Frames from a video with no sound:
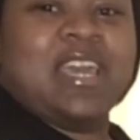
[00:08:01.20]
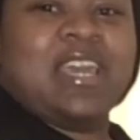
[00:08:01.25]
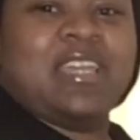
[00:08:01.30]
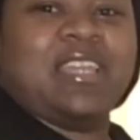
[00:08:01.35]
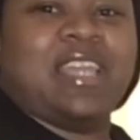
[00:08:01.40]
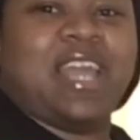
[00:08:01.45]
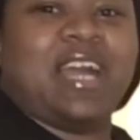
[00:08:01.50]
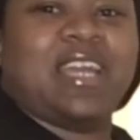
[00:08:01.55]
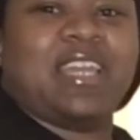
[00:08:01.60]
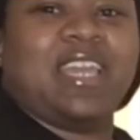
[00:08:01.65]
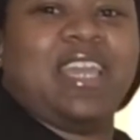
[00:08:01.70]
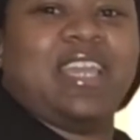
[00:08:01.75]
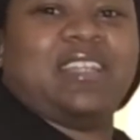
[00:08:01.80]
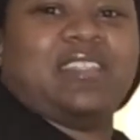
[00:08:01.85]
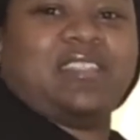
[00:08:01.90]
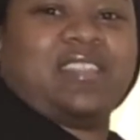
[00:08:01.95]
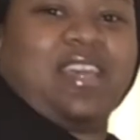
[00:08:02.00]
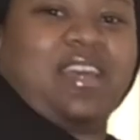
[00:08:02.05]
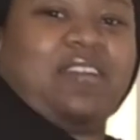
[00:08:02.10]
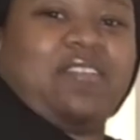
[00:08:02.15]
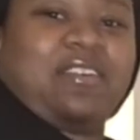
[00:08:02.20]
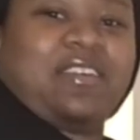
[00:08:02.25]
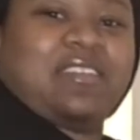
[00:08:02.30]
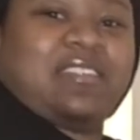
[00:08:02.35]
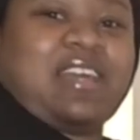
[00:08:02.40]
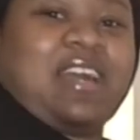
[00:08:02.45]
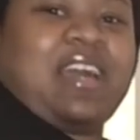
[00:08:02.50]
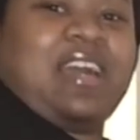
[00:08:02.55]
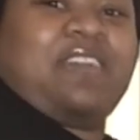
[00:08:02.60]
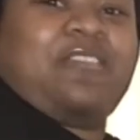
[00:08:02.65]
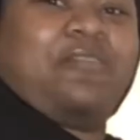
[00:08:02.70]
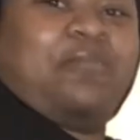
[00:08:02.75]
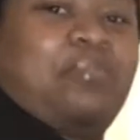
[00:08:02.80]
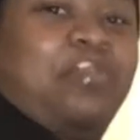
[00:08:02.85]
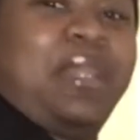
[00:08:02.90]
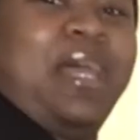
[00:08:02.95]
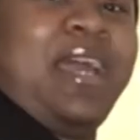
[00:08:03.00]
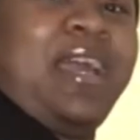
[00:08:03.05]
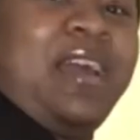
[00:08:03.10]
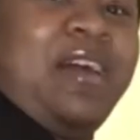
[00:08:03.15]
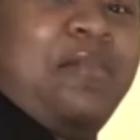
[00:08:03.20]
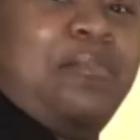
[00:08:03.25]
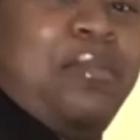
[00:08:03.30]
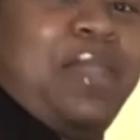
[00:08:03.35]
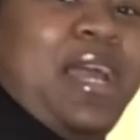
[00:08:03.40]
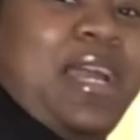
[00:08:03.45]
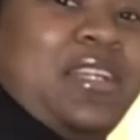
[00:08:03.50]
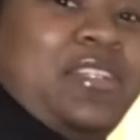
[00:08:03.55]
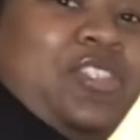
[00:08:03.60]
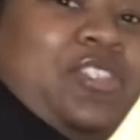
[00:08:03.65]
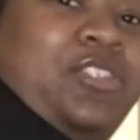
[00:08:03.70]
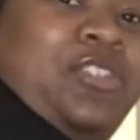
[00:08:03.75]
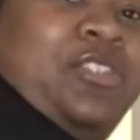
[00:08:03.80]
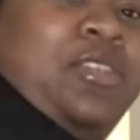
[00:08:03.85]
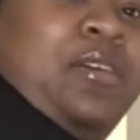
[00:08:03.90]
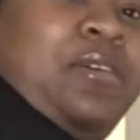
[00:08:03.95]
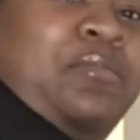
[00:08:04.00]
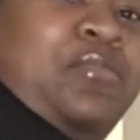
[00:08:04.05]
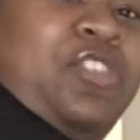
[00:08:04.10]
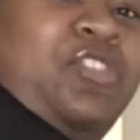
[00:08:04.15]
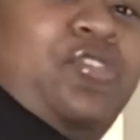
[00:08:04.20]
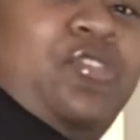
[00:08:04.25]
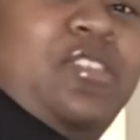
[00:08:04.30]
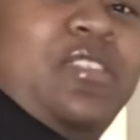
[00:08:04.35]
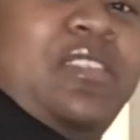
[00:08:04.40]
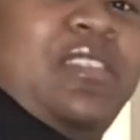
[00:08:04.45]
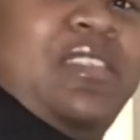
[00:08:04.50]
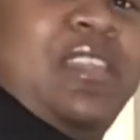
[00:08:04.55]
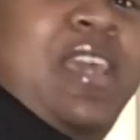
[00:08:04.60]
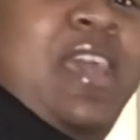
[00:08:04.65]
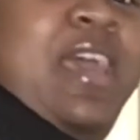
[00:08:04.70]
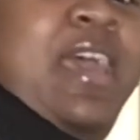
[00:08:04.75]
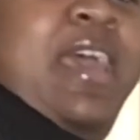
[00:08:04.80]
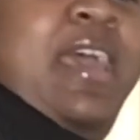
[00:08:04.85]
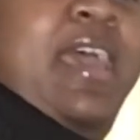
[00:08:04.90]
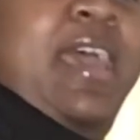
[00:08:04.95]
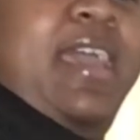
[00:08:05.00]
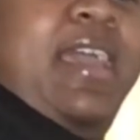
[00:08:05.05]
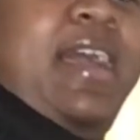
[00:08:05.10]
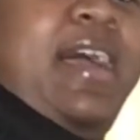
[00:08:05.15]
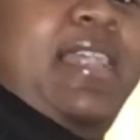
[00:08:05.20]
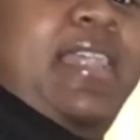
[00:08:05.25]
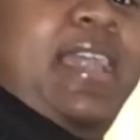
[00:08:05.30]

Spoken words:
y'all can't tell because I got on black shorts. It got